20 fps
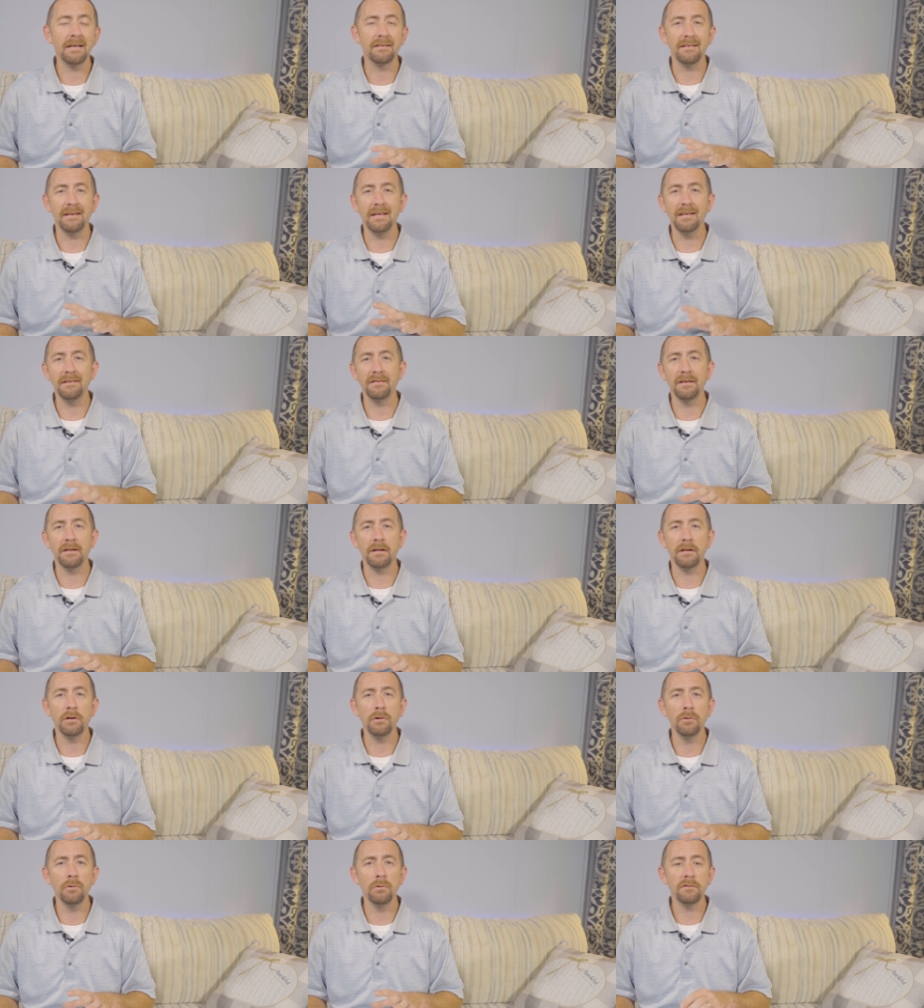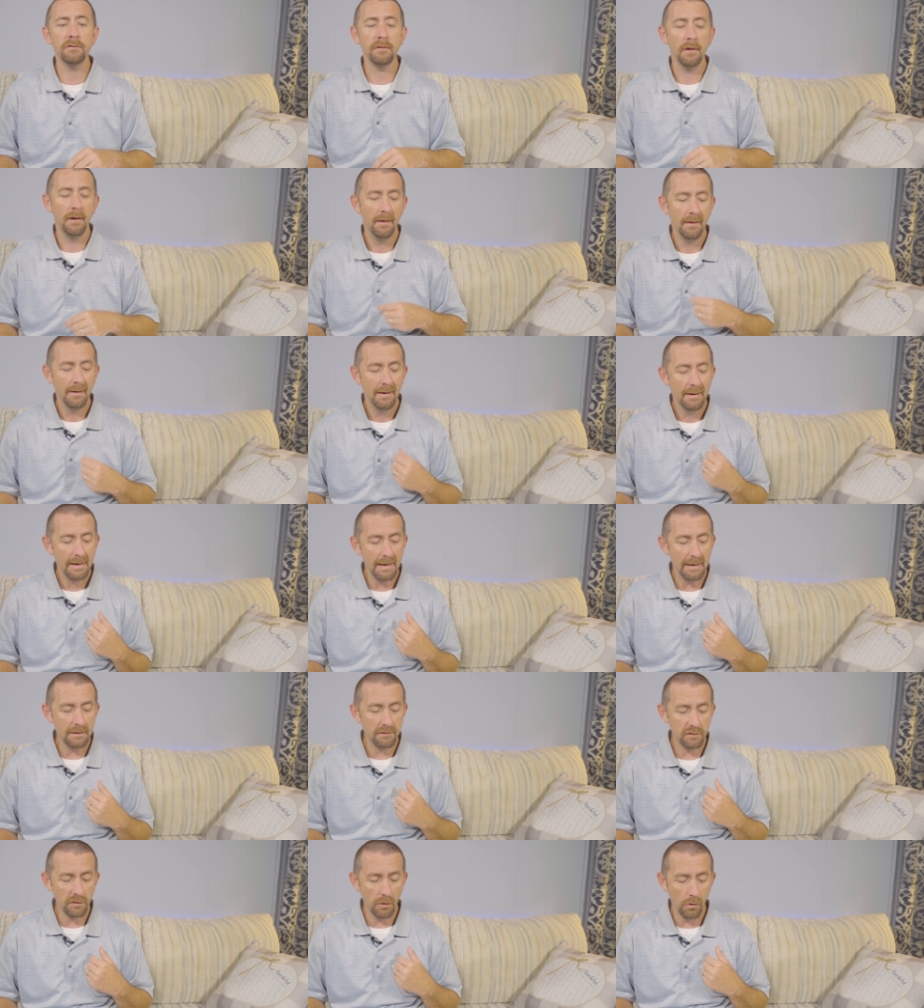It's easy to use.
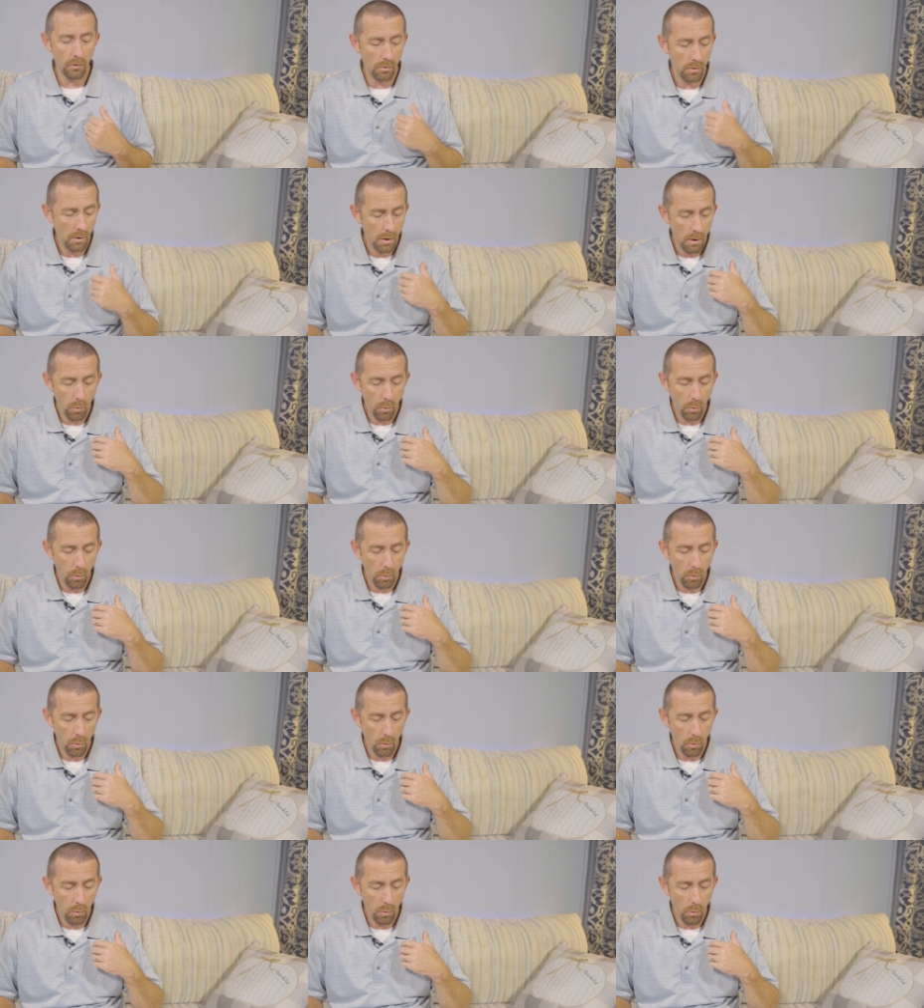And so